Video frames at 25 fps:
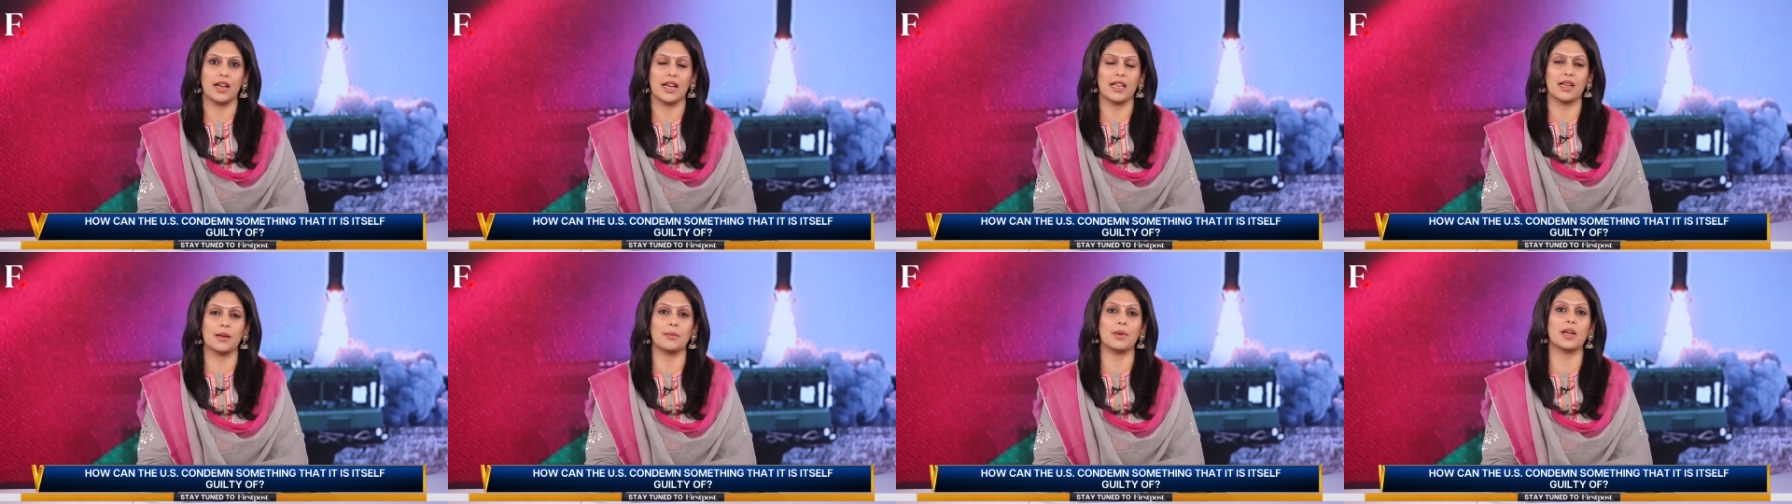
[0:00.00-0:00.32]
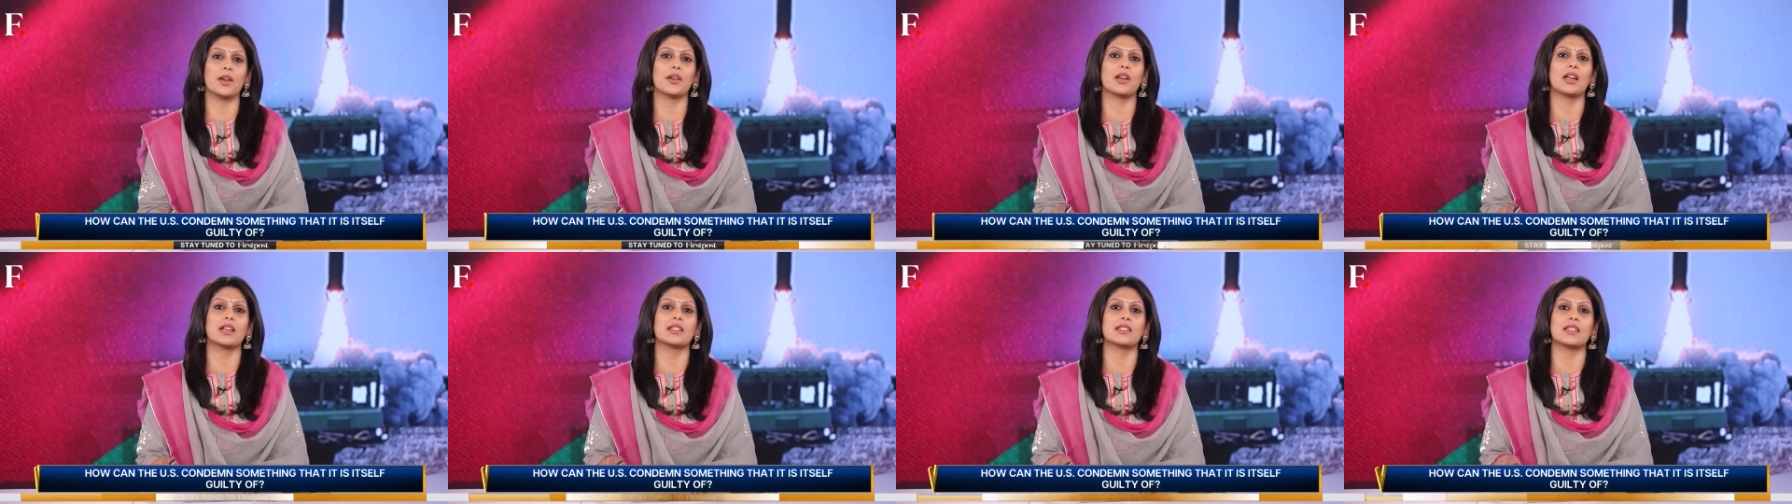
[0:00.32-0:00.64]
And
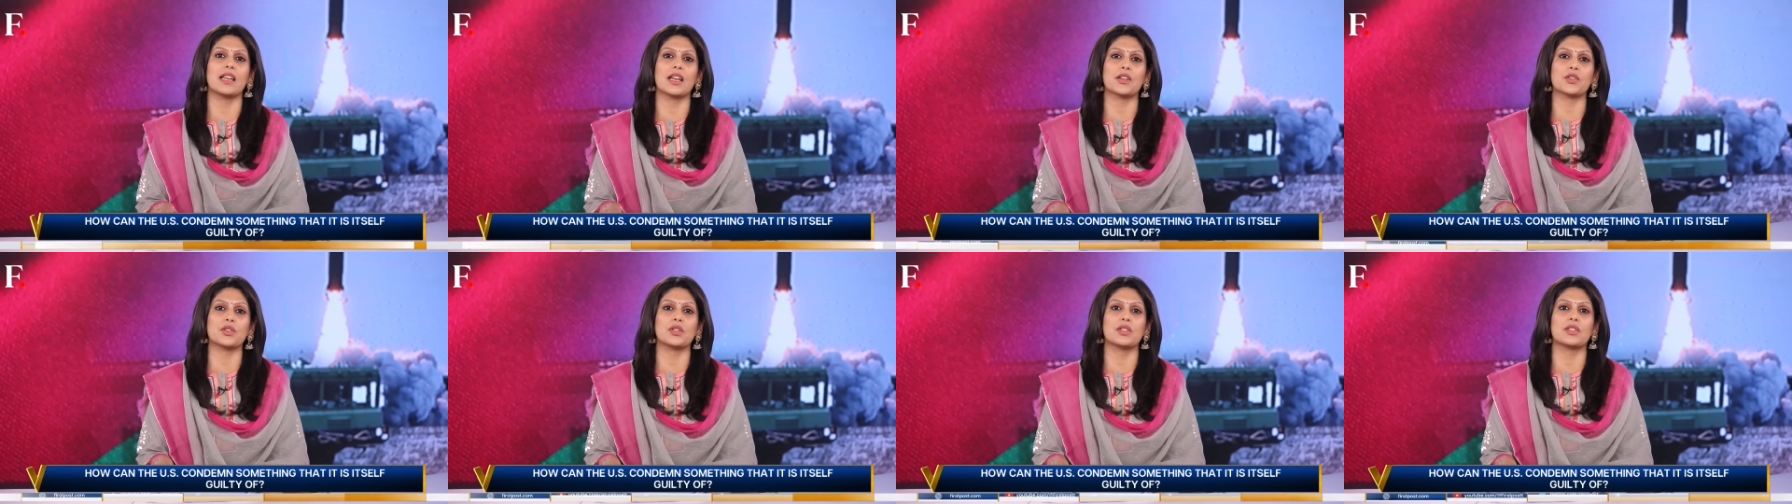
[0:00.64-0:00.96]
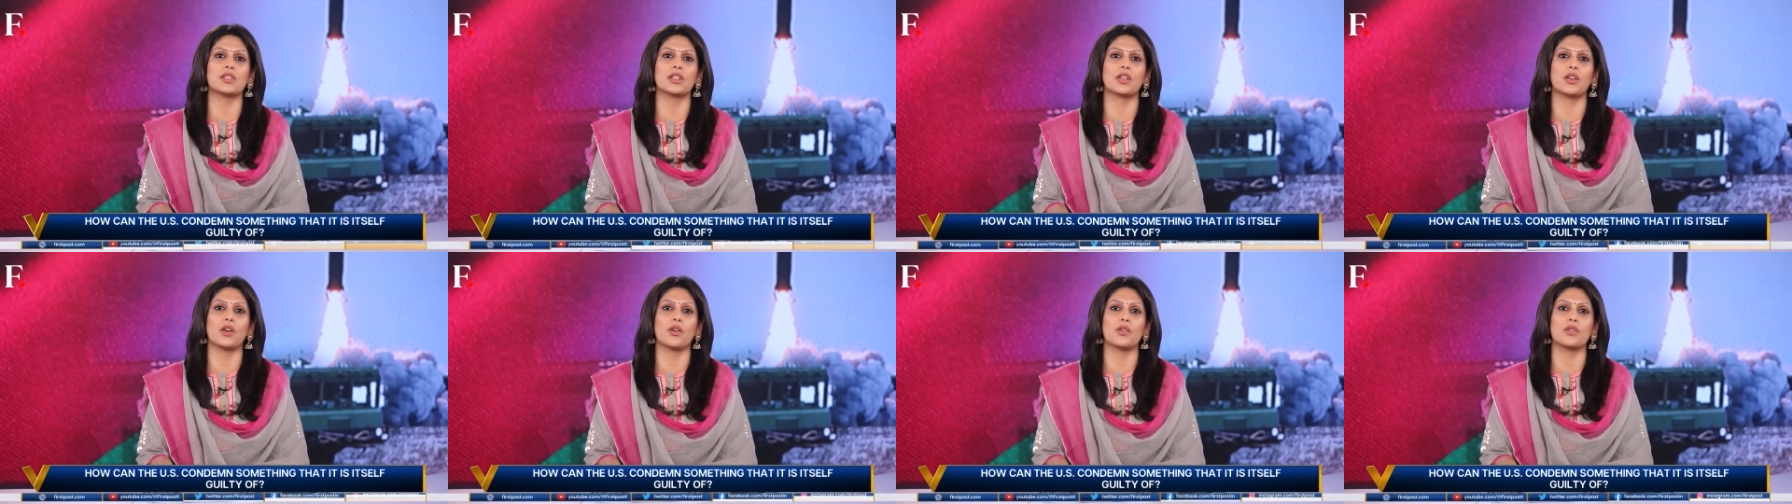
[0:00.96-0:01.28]
America's
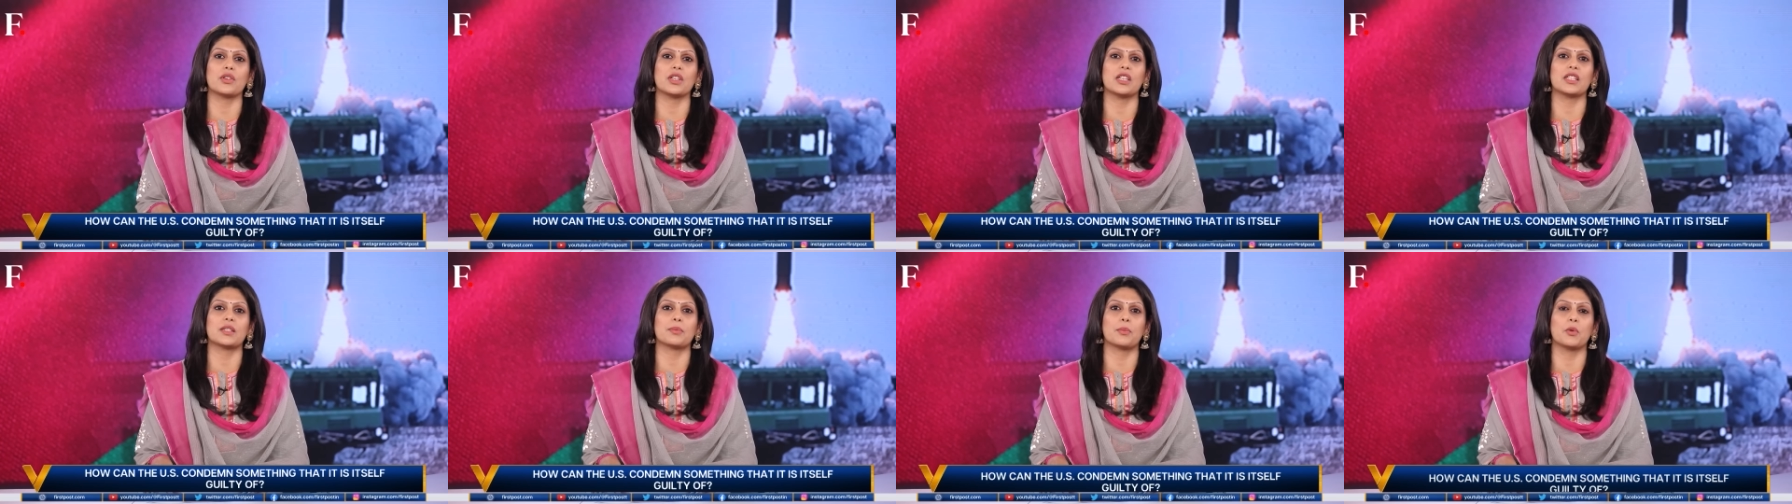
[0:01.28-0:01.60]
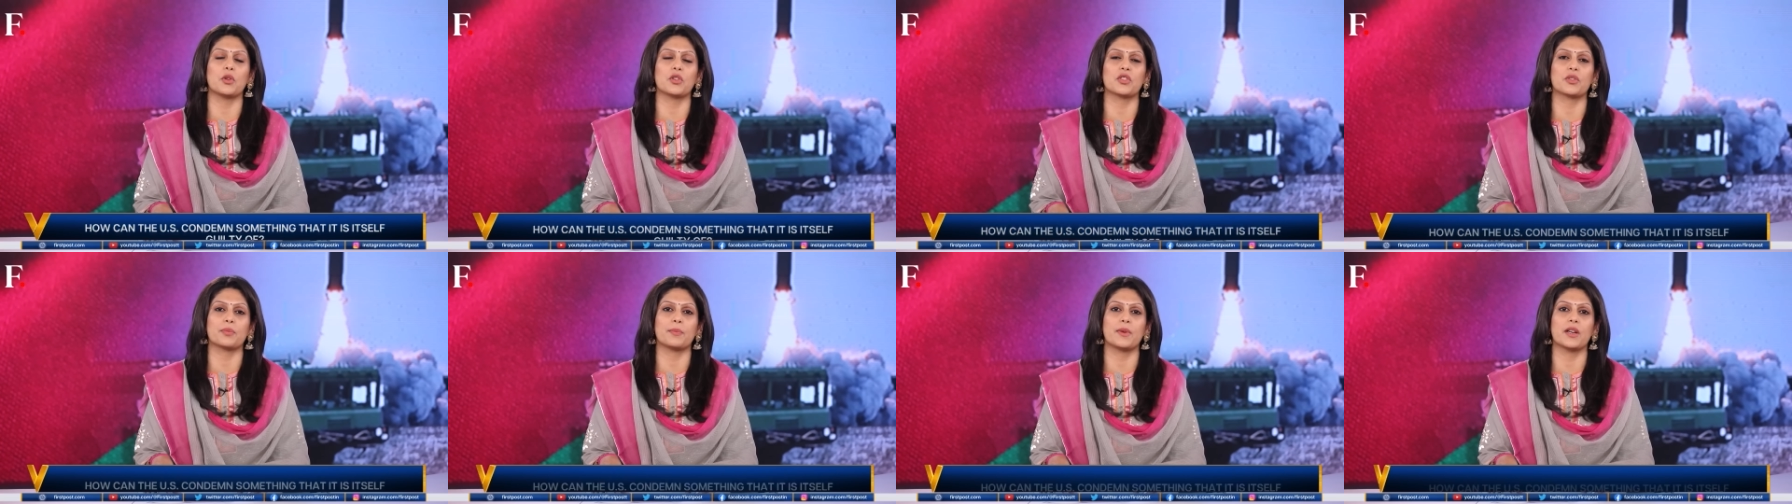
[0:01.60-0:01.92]
National Security
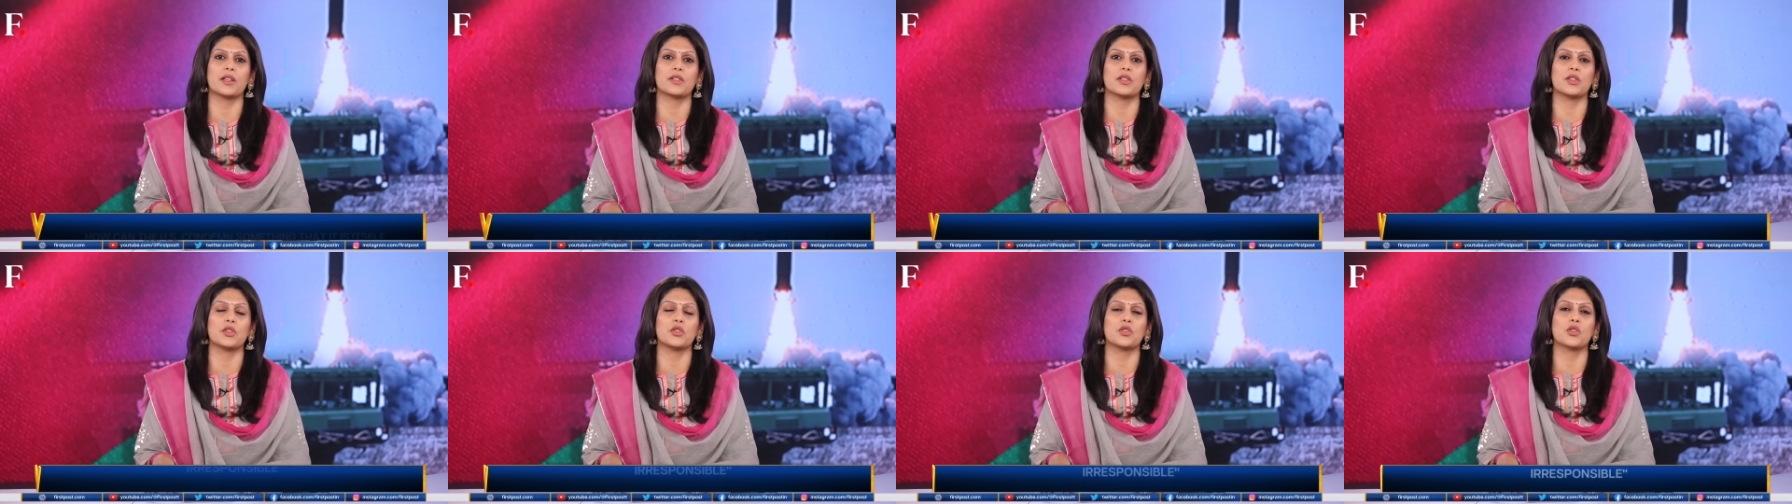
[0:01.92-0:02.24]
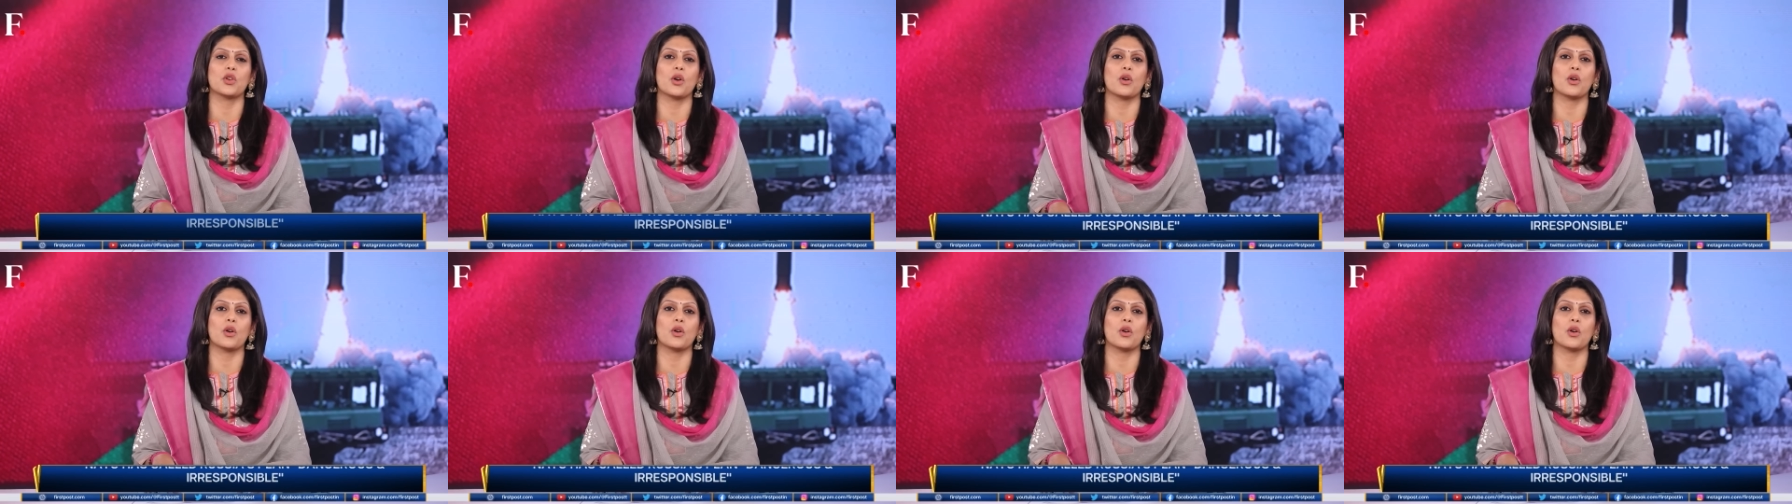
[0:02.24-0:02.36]
Spokesperson